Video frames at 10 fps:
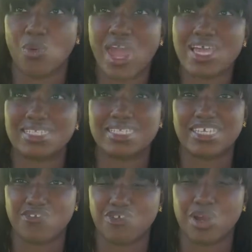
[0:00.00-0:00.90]
it's
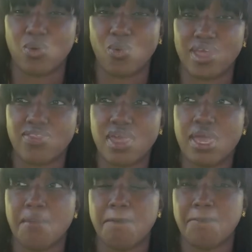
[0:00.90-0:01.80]
different with
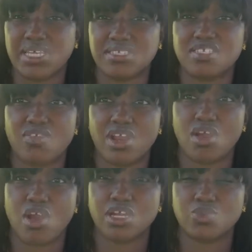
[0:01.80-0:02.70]
business
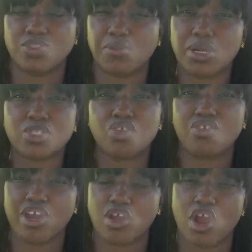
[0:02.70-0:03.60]
credit cards, with a personal
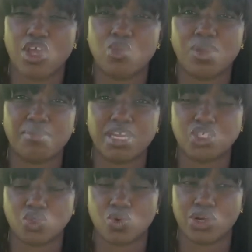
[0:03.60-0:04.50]
credit card, you want to make
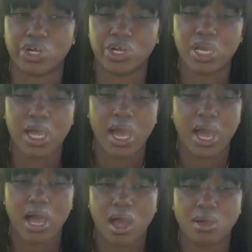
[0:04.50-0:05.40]
sure
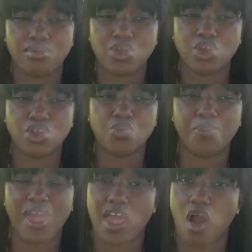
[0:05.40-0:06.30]
you
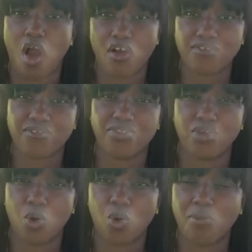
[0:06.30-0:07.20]
pay off
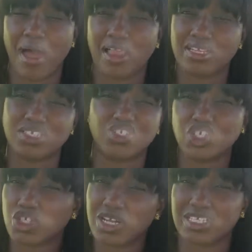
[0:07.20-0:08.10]
the whole balance
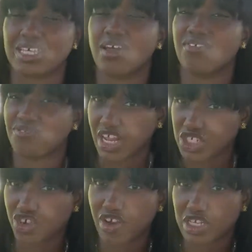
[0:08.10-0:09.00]
just so it doesn't
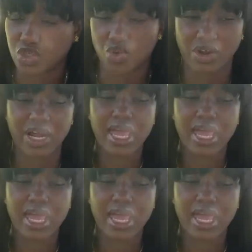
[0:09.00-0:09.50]
affect your credit score.